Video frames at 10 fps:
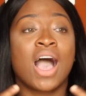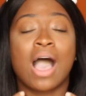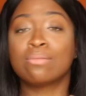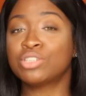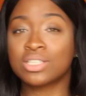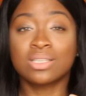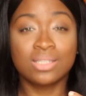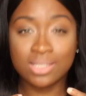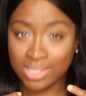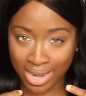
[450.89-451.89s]
I'm just a
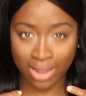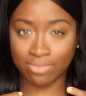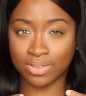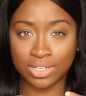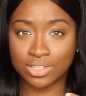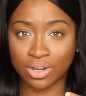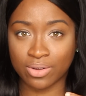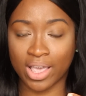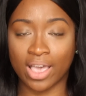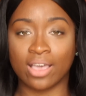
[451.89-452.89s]
savage,
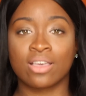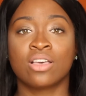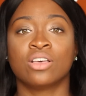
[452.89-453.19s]
okay?